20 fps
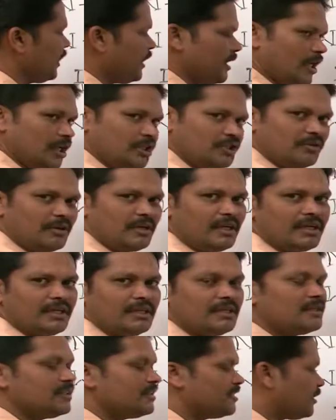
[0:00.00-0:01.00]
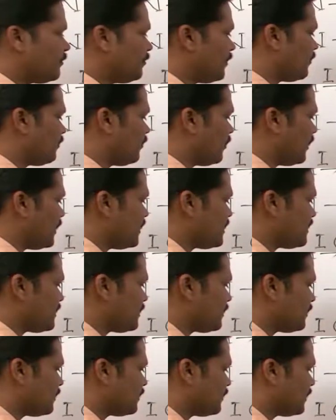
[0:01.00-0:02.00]
Actually German word is
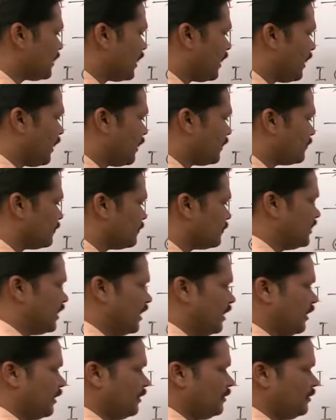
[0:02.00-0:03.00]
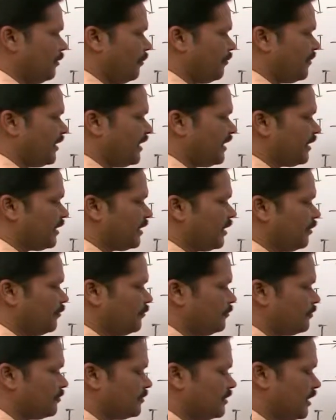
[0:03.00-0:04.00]
Jelhan. Jelhan, meaning
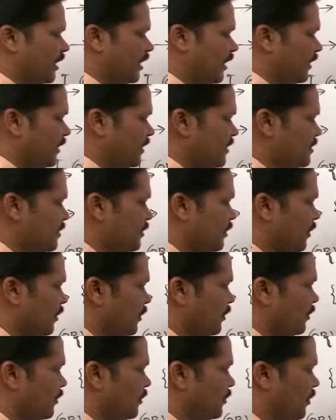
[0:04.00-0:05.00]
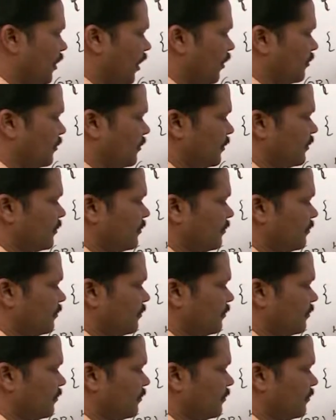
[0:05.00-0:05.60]
of Jelhan is to count.